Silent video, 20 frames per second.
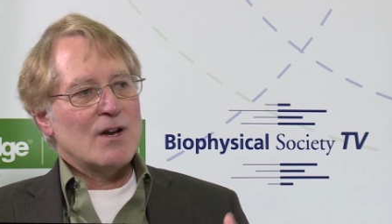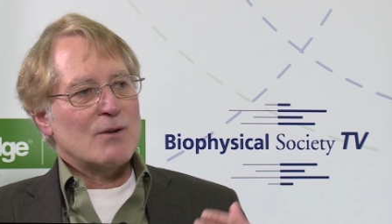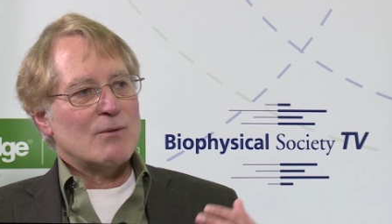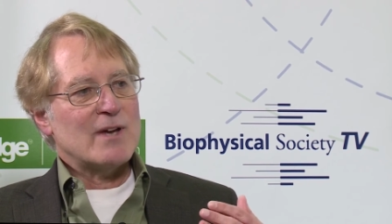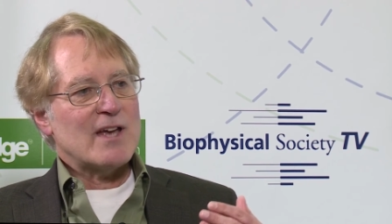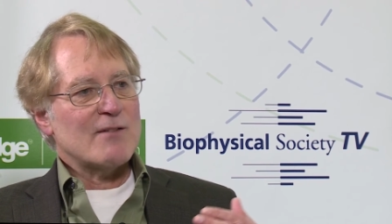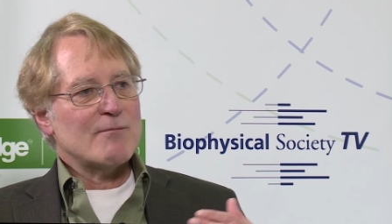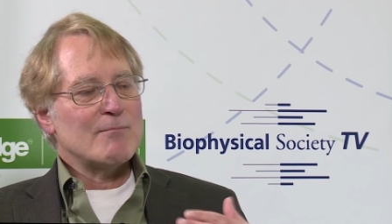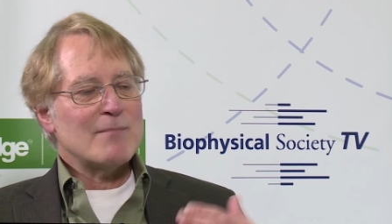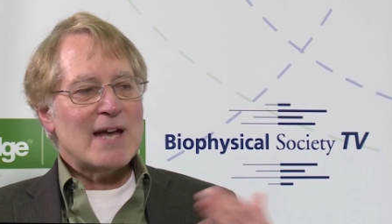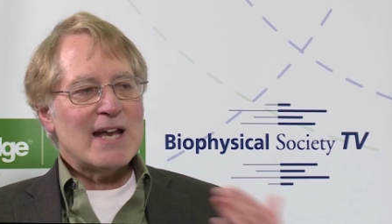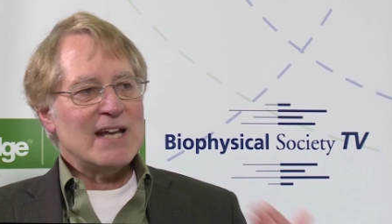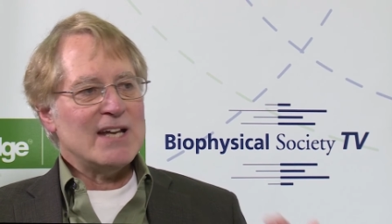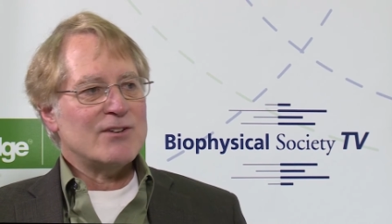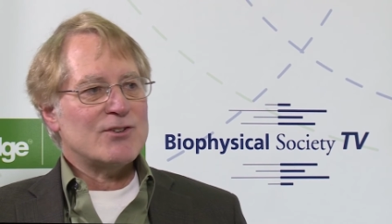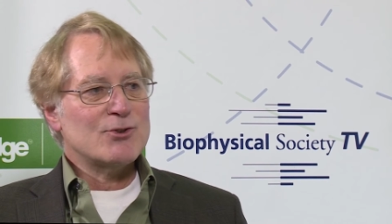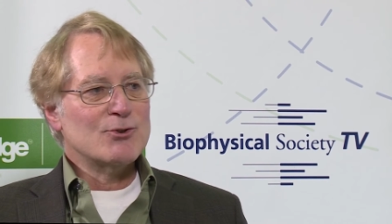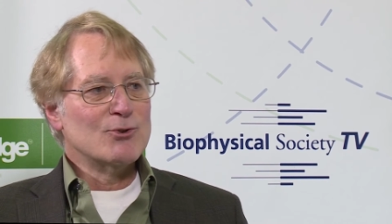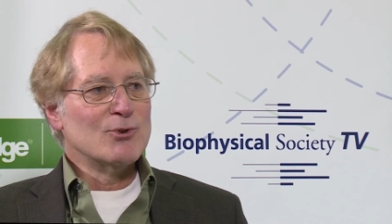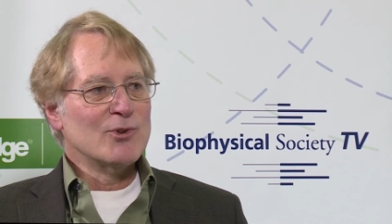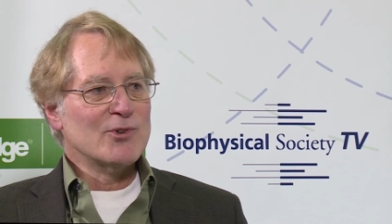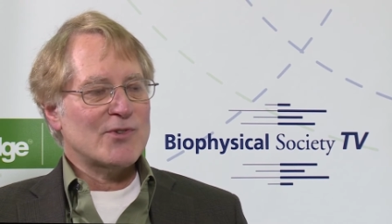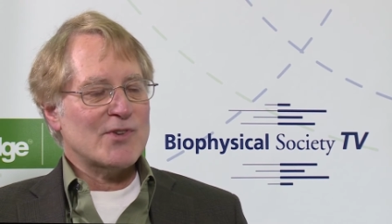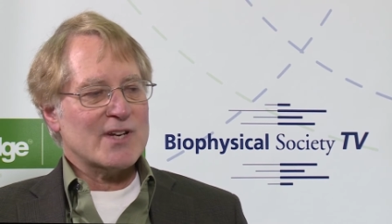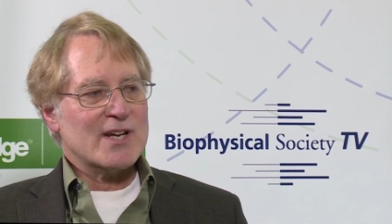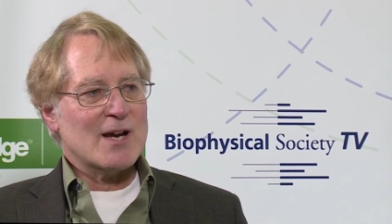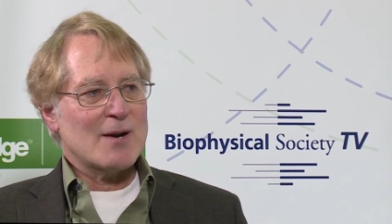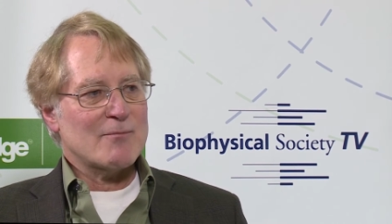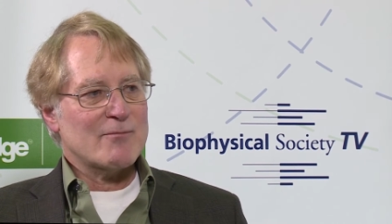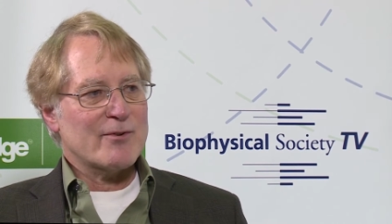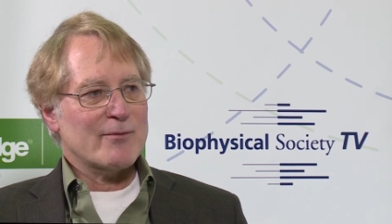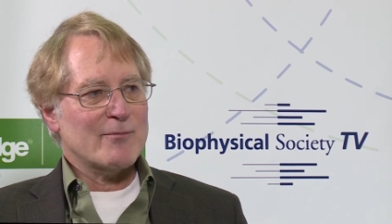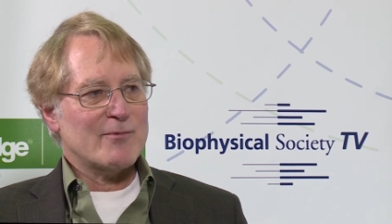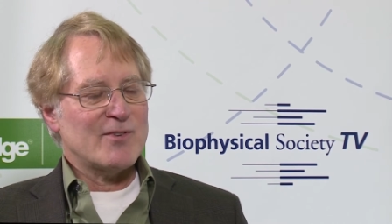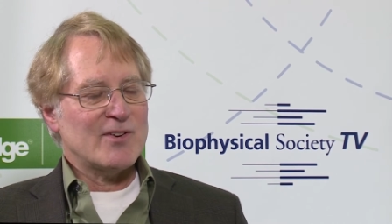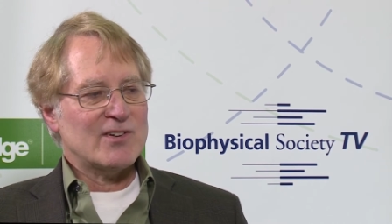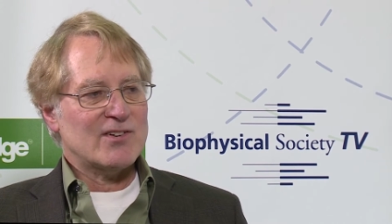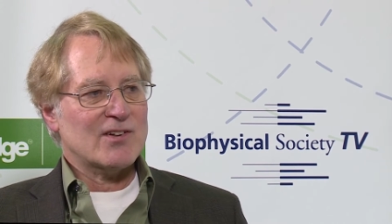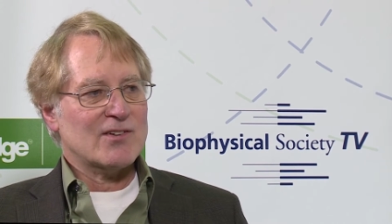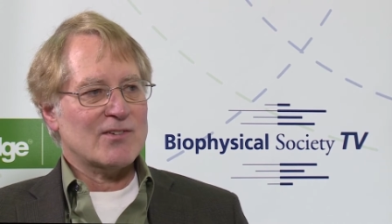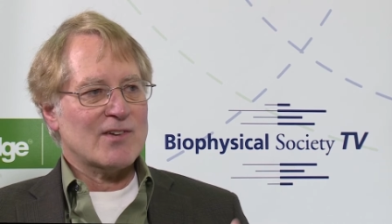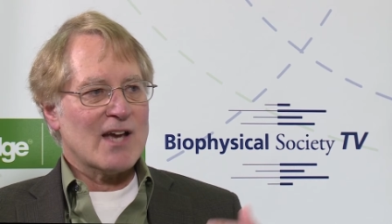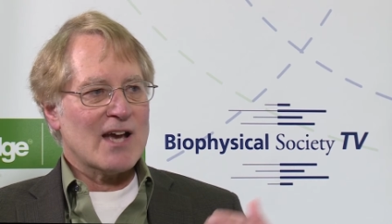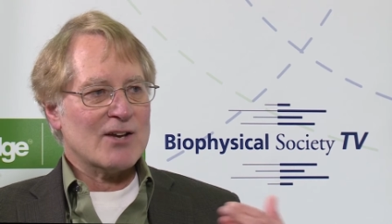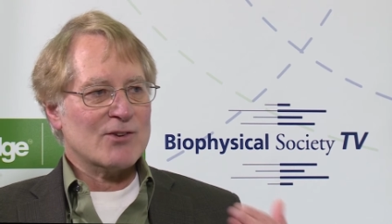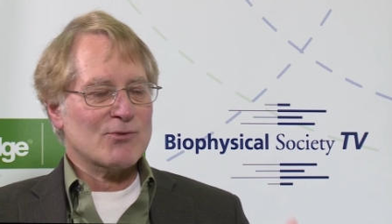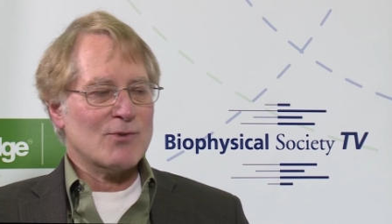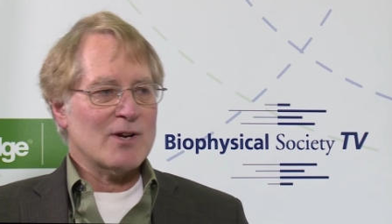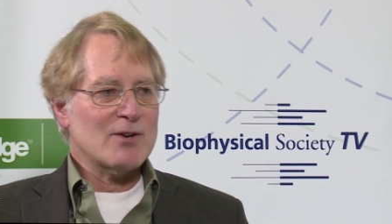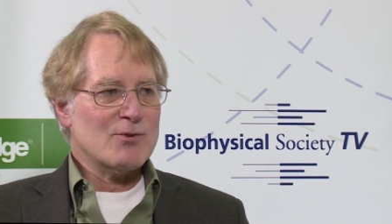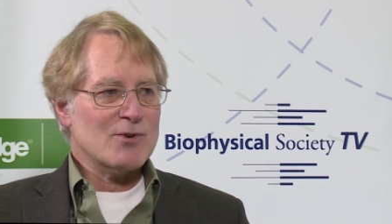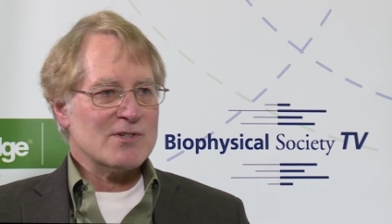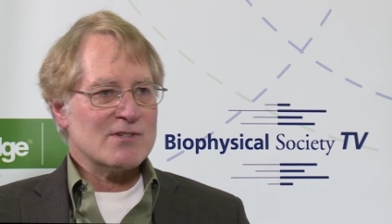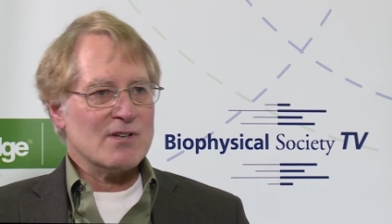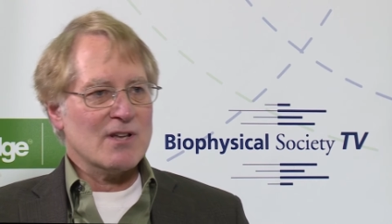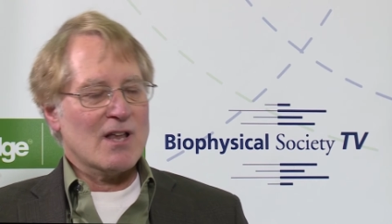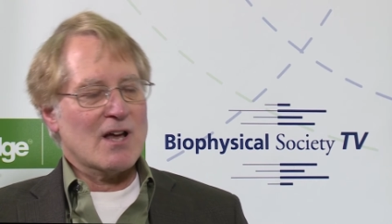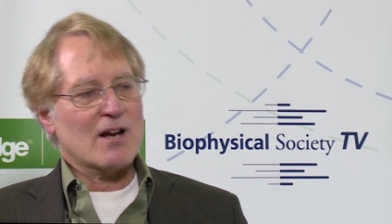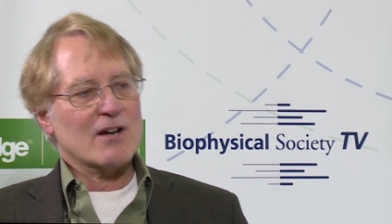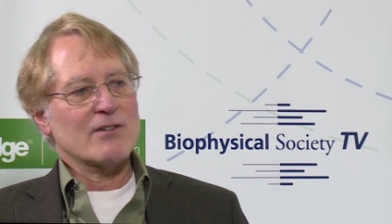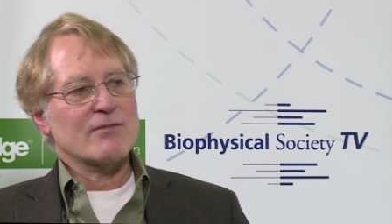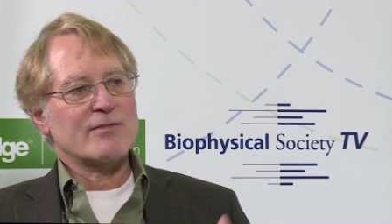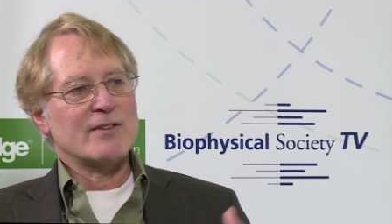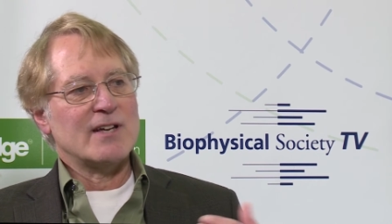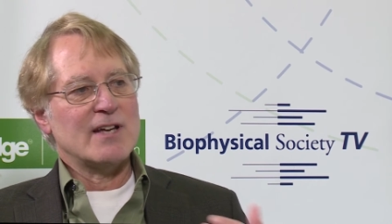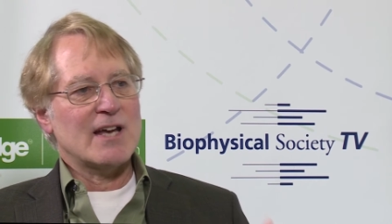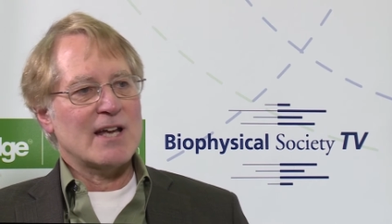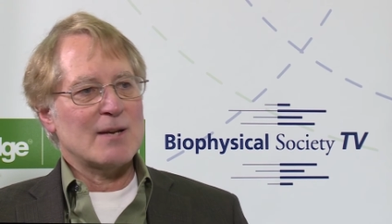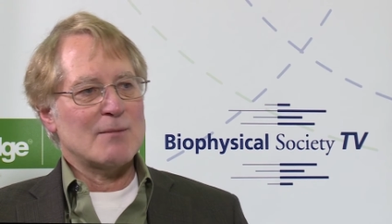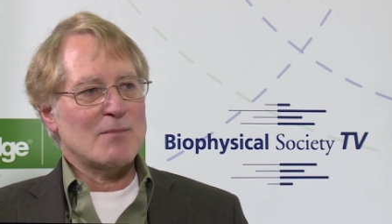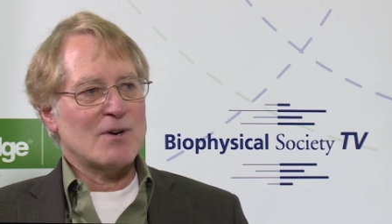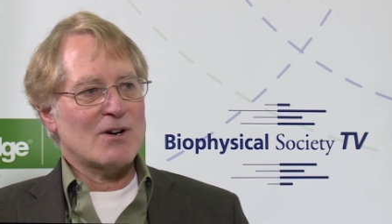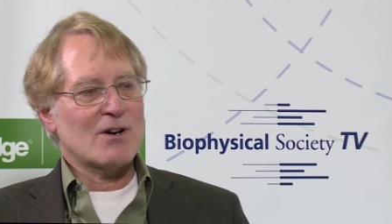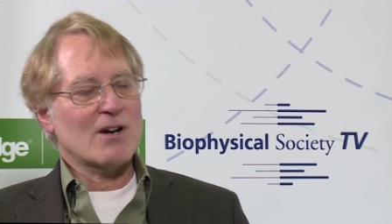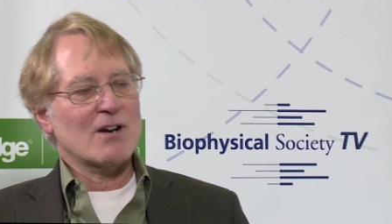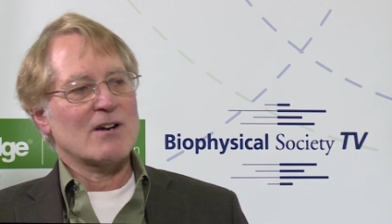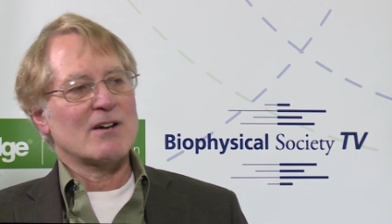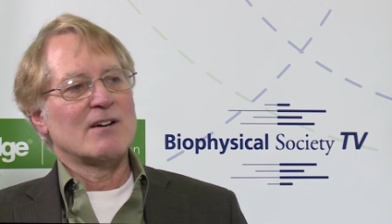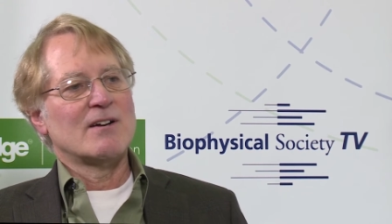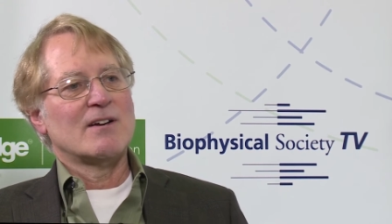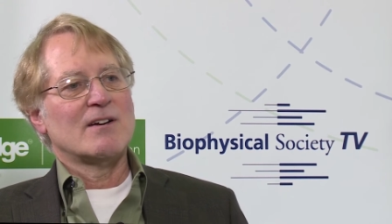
We have many tools that come from physics, X-ray crystallography, NMR,